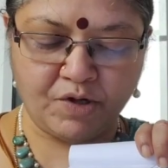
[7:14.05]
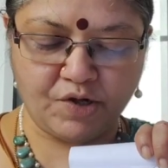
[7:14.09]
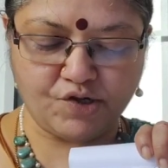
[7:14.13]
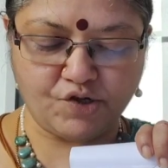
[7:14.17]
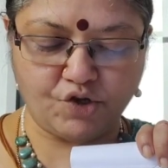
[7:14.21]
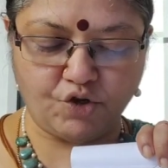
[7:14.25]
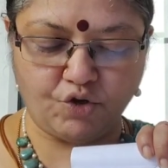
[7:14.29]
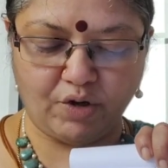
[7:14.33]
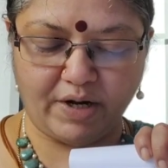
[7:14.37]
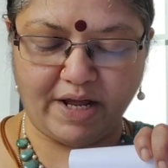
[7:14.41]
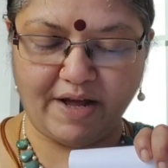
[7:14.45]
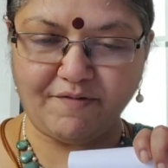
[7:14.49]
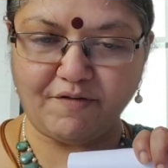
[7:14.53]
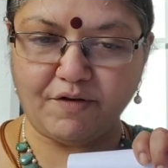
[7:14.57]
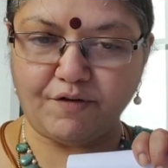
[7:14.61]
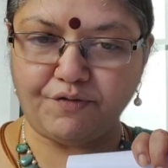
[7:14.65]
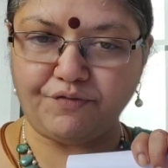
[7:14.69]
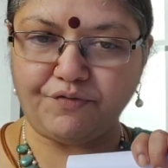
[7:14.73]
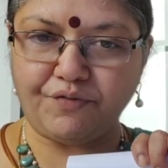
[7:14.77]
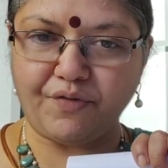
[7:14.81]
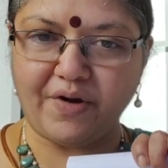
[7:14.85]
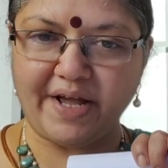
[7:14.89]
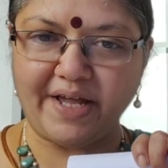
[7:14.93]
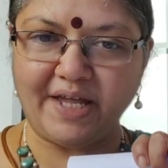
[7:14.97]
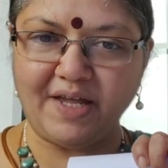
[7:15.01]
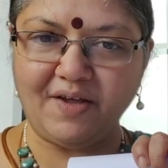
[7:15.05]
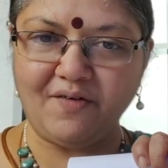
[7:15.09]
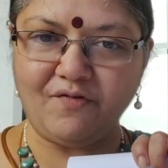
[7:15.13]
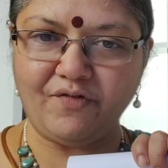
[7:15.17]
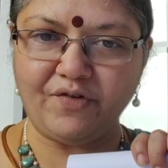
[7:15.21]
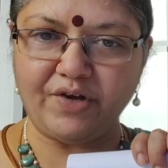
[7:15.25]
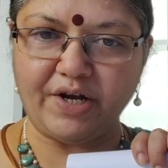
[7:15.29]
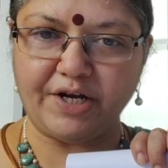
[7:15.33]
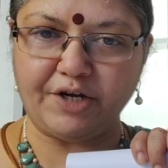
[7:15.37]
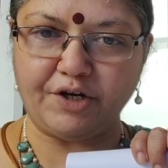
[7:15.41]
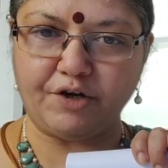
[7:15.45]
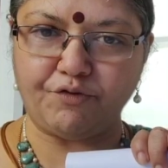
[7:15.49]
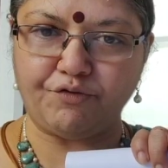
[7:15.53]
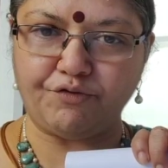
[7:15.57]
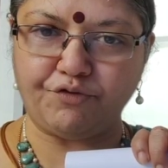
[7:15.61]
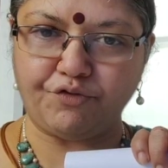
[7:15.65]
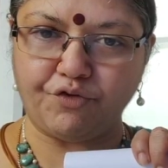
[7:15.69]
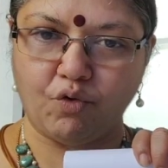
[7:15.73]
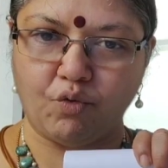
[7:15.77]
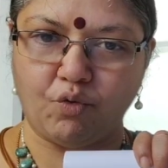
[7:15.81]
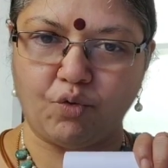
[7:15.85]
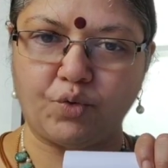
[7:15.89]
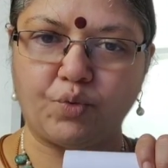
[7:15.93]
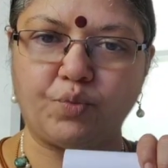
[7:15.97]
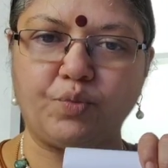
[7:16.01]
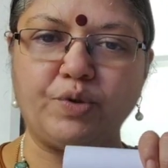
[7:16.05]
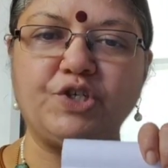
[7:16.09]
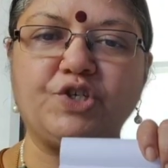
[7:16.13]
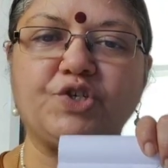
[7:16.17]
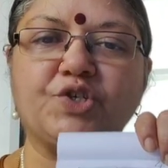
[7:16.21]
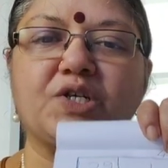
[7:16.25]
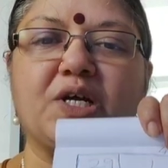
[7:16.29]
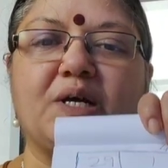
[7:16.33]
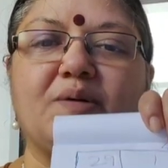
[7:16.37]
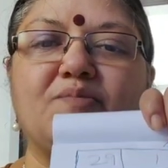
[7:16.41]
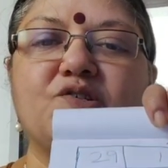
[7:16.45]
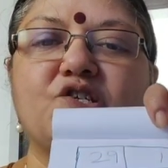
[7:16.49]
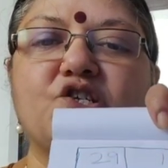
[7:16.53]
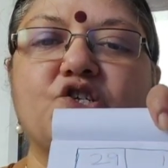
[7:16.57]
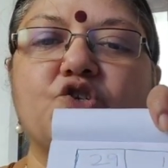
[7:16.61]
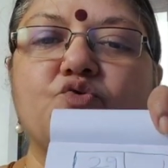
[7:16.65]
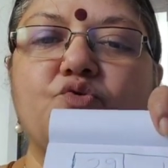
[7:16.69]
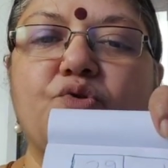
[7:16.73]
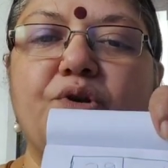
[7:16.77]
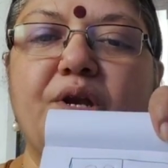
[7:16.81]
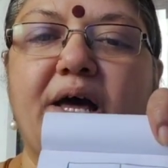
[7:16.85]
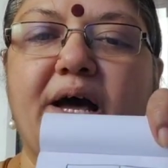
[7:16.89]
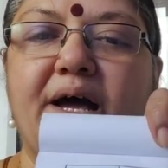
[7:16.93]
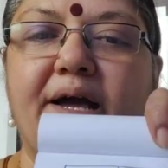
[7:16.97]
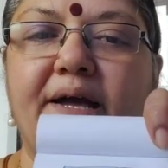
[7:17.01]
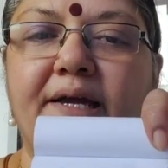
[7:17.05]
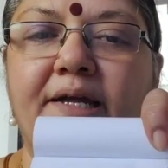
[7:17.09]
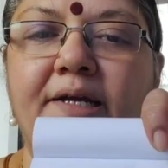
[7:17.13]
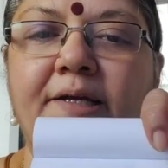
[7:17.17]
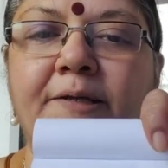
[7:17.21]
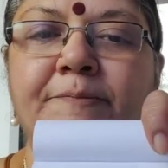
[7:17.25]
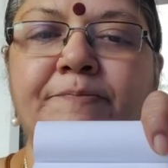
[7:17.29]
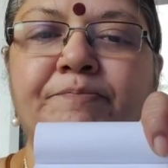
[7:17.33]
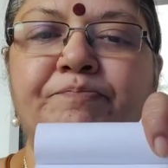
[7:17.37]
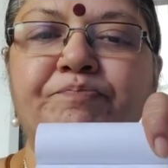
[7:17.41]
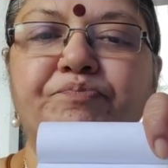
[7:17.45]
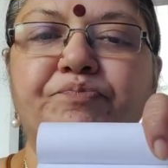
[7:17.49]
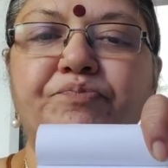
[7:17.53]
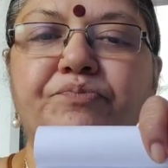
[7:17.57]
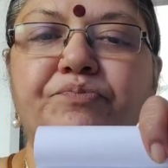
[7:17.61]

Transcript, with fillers: So you'll have a 5 and a 4 which comes to 9